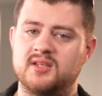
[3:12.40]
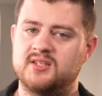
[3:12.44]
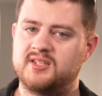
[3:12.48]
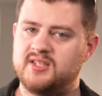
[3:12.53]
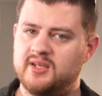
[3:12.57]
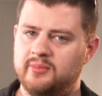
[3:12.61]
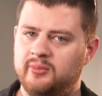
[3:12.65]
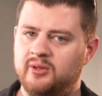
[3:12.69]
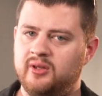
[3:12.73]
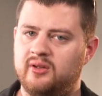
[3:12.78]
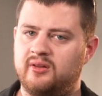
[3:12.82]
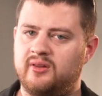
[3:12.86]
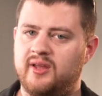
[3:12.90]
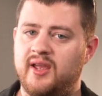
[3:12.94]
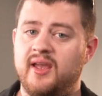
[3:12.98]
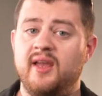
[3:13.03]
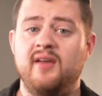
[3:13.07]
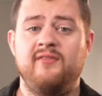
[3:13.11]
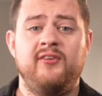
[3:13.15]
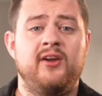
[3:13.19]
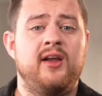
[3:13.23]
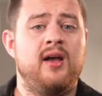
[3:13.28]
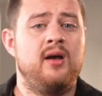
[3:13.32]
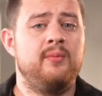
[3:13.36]
Similarly,
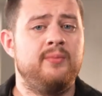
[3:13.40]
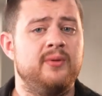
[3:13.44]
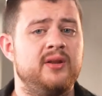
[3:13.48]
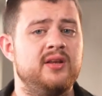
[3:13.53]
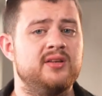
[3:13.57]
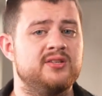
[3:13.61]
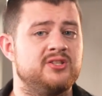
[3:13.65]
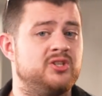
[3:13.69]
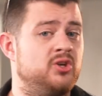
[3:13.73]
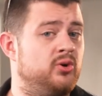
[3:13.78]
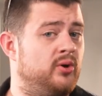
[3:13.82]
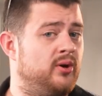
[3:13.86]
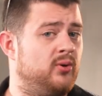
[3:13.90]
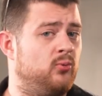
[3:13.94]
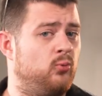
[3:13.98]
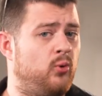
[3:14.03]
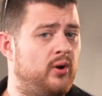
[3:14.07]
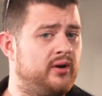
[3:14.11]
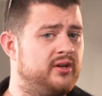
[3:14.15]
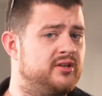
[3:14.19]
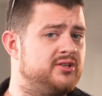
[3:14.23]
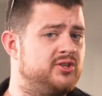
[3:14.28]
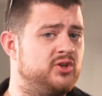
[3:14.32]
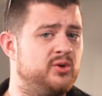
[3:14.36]
if a company is doing
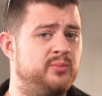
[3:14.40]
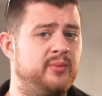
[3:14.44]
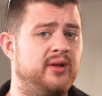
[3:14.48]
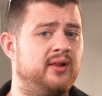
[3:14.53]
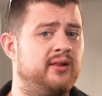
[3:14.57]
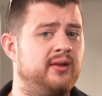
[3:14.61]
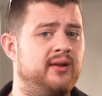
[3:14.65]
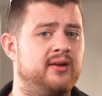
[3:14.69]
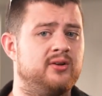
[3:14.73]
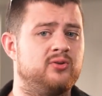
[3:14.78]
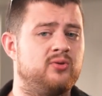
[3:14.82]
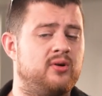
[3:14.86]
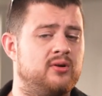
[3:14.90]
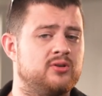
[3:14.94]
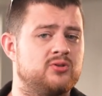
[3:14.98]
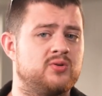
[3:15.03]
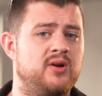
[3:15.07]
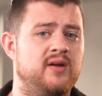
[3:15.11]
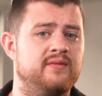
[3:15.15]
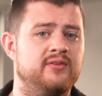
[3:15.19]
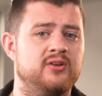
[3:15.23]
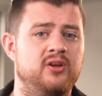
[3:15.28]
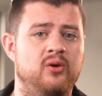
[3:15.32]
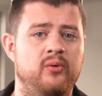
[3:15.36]
$1 to $2 million gross
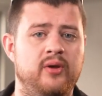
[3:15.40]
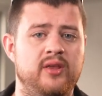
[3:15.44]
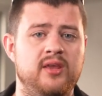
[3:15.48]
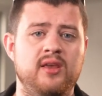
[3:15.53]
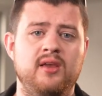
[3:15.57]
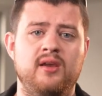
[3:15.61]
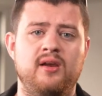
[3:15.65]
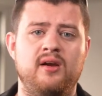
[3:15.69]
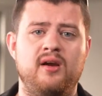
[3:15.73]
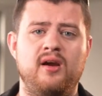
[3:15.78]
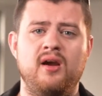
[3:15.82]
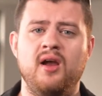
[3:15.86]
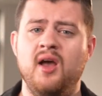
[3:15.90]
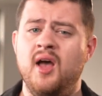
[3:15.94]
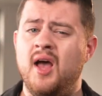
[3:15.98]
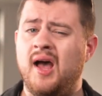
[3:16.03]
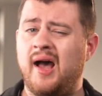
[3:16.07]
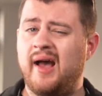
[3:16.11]
revenue a year,